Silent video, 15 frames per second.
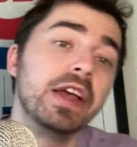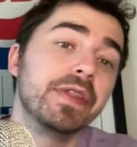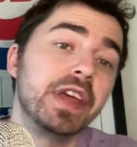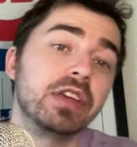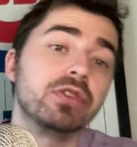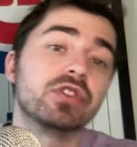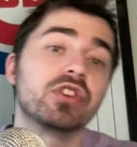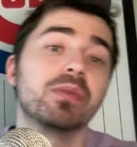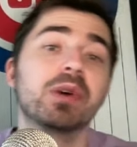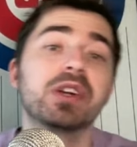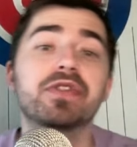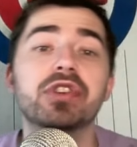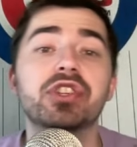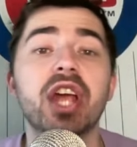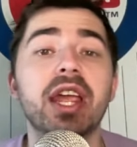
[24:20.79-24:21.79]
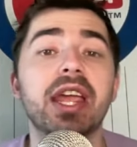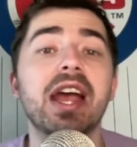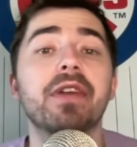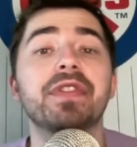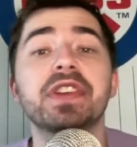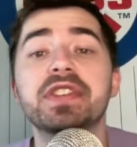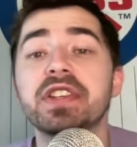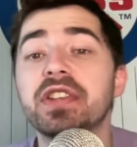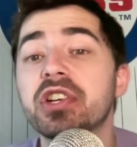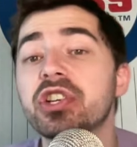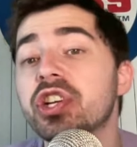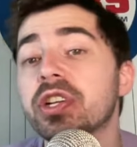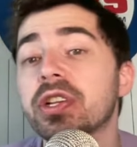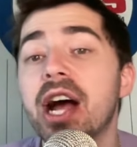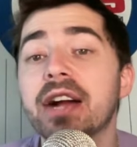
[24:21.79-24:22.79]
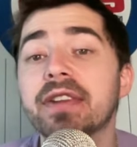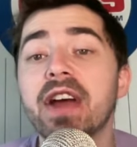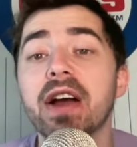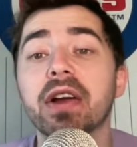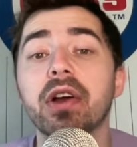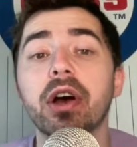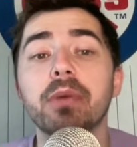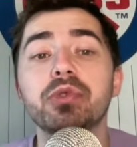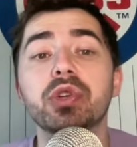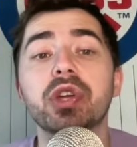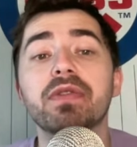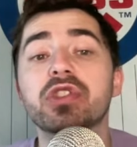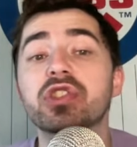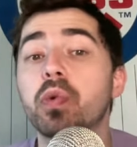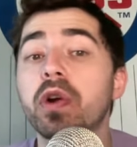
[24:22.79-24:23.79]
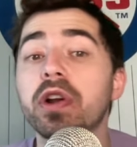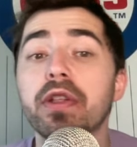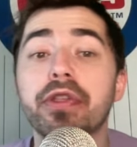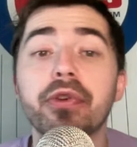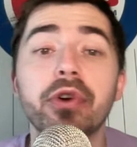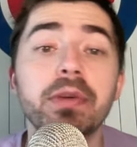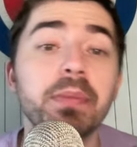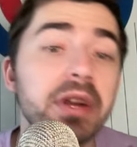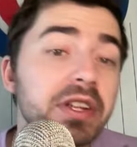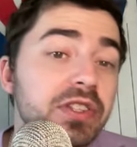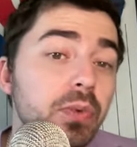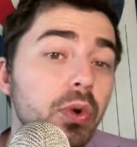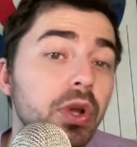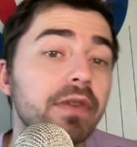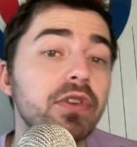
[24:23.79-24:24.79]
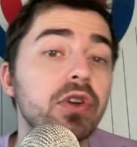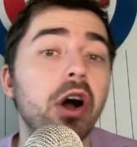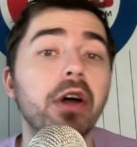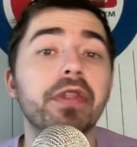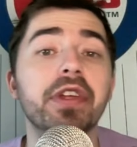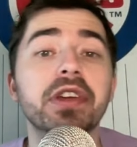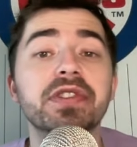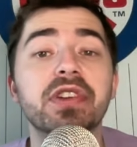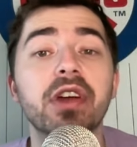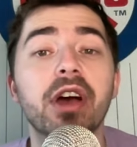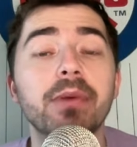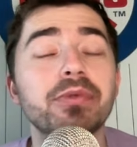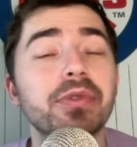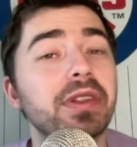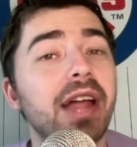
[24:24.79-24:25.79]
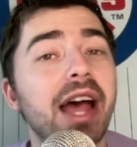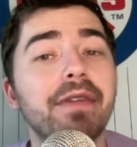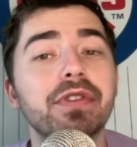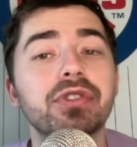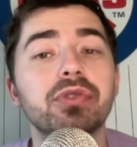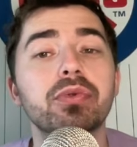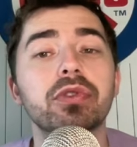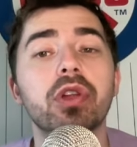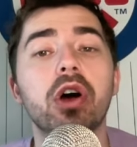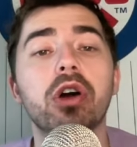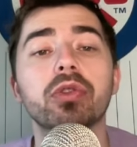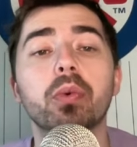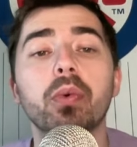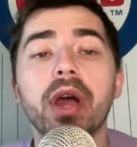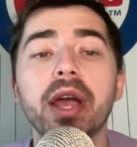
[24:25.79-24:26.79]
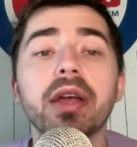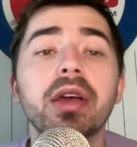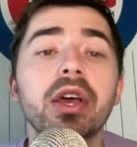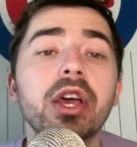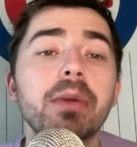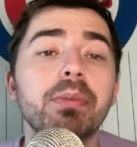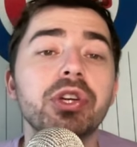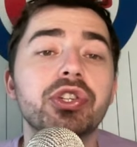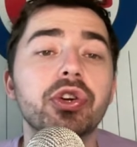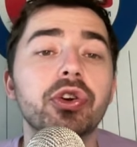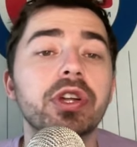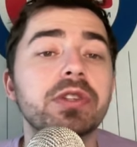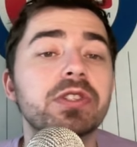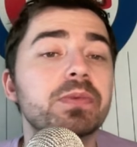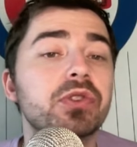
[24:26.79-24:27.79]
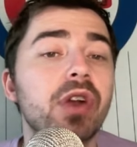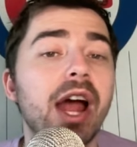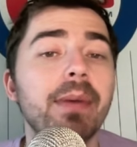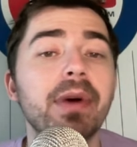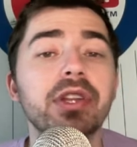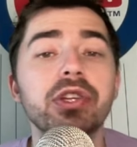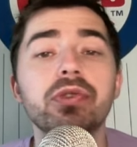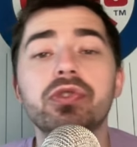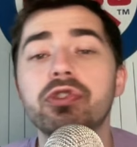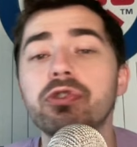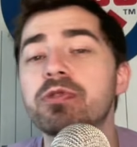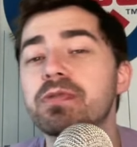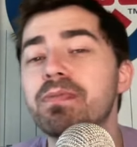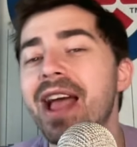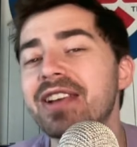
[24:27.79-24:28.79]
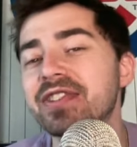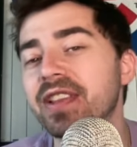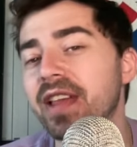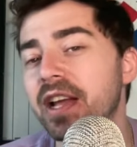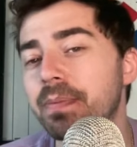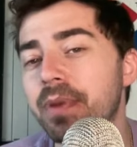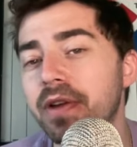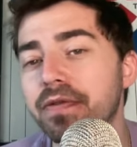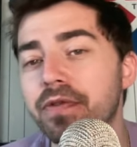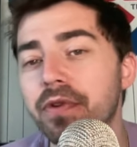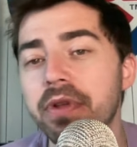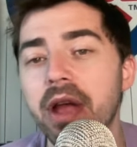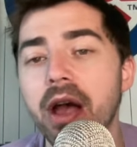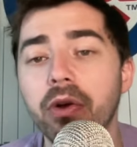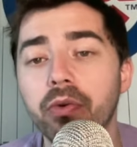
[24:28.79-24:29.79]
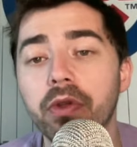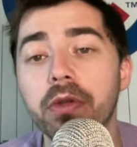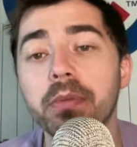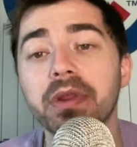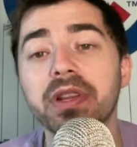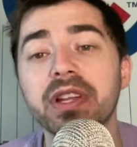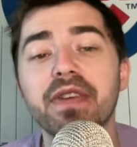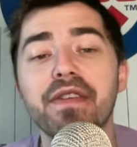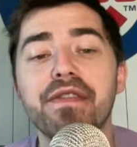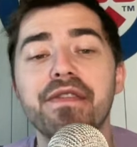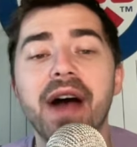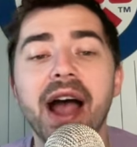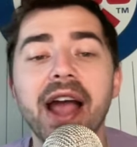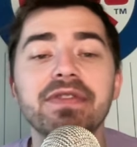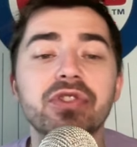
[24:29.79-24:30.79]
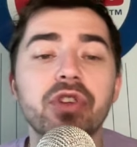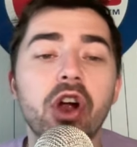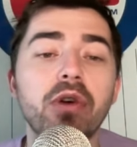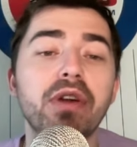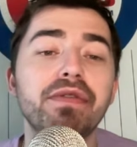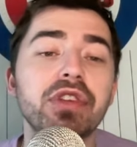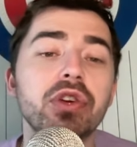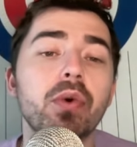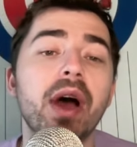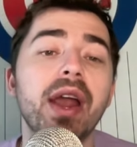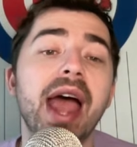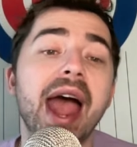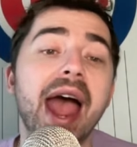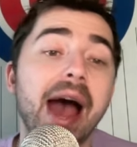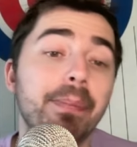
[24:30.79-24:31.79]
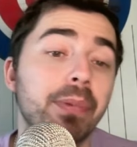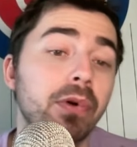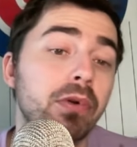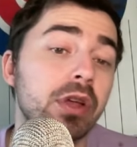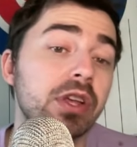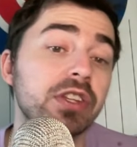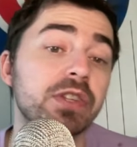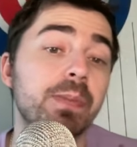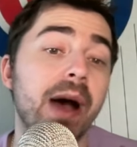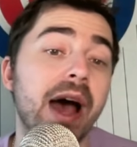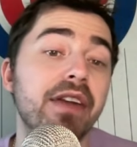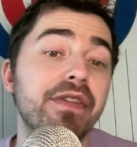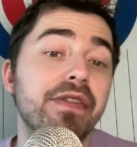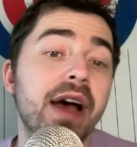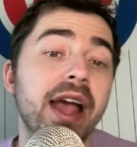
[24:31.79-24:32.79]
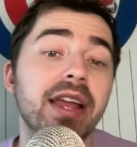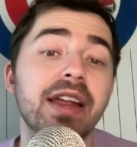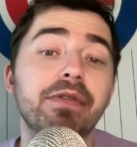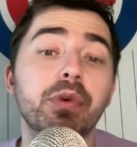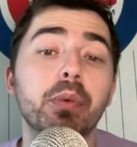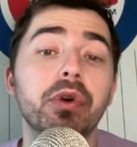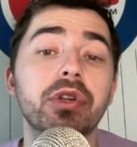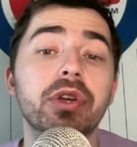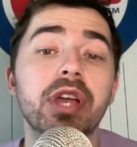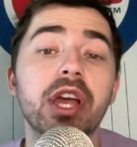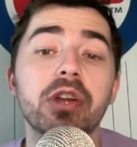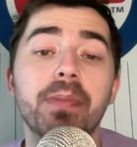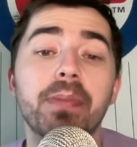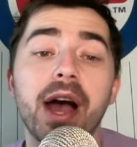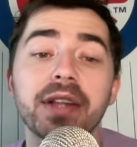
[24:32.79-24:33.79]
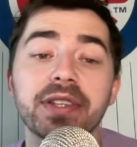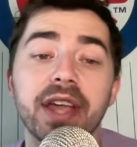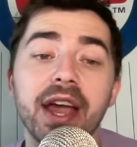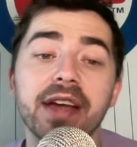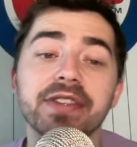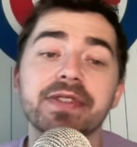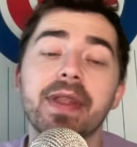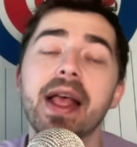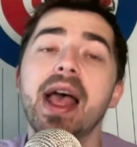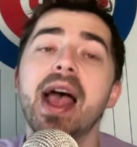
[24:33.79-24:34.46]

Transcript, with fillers: Thank you so much for checking out this edition of Locked On Cubs. You give us 20 to 30 minutes. We'll give you all things Cubs with a laugh or two along the way. Be sure to hit subscribe on YouTube, smash the like button for the algorithm, and leave a five star review on Apple, Spotify, and everywhere you get your podcast.